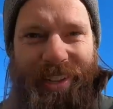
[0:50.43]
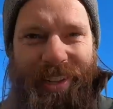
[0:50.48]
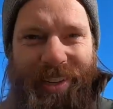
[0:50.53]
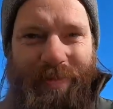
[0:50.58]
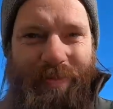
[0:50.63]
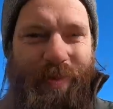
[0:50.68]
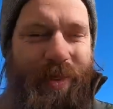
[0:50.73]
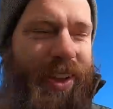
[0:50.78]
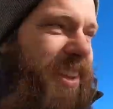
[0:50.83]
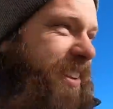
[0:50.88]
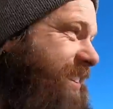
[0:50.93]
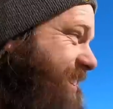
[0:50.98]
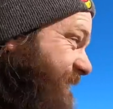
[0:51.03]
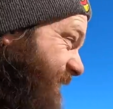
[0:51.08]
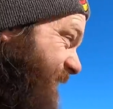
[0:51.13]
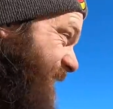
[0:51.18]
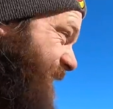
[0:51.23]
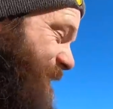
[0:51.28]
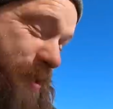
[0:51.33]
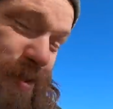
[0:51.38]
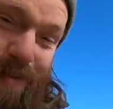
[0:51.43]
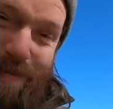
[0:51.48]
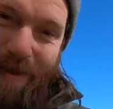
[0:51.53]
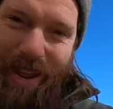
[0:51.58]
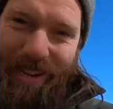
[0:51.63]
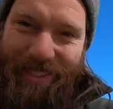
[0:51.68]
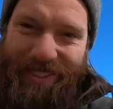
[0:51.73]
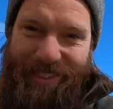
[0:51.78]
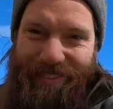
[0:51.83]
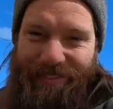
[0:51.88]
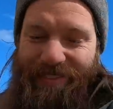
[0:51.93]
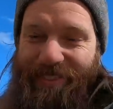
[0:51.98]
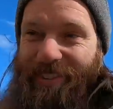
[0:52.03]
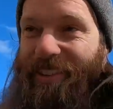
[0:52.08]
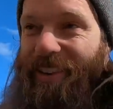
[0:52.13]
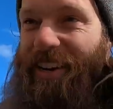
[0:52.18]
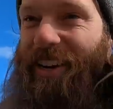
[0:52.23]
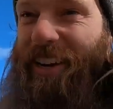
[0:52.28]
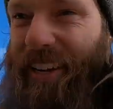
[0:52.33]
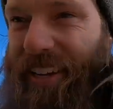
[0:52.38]
into this place. Roadmaster
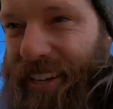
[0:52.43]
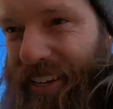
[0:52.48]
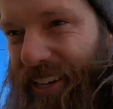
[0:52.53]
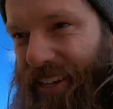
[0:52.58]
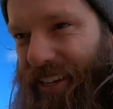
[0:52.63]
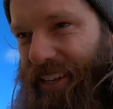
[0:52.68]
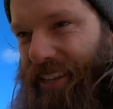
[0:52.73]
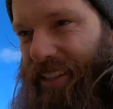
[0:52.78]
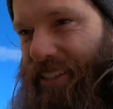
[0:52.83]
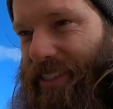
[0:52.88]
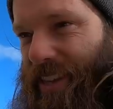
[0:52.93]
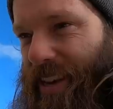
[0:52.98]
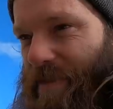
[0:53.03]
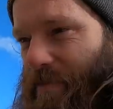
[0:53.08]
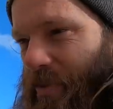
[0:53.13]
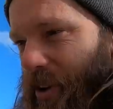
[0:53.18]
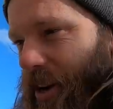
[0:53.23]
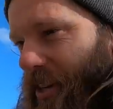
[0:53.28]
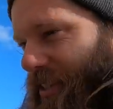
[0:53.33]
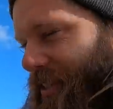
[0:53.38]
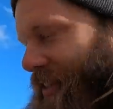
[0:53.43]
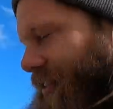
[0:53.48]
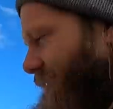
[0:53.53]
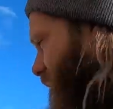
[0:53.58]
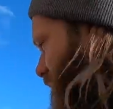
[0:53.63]
for uh, the same price as